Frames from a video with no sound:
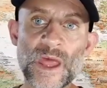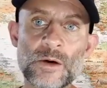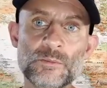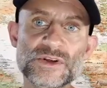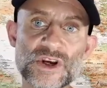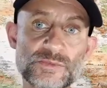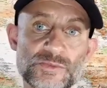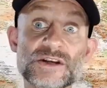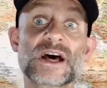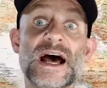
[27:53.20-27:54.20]
just
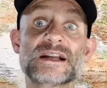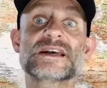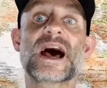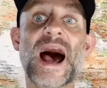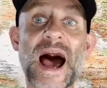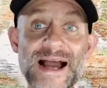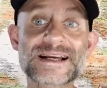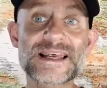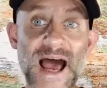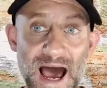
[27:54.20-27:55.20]
because I had to
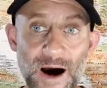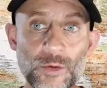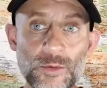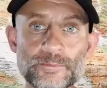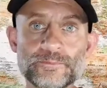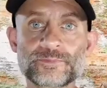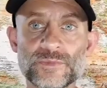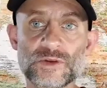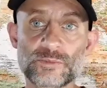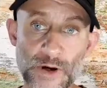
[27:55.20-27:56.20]
act out
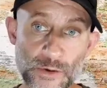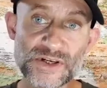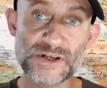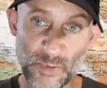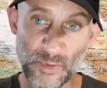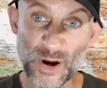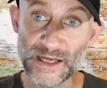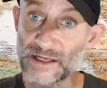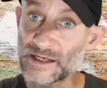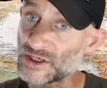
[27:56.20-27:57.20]
the process of
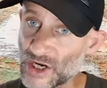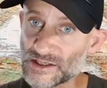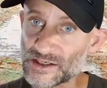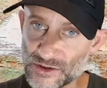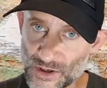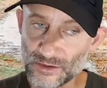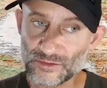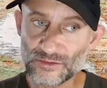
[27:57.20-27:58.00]
buying and injecting drugs.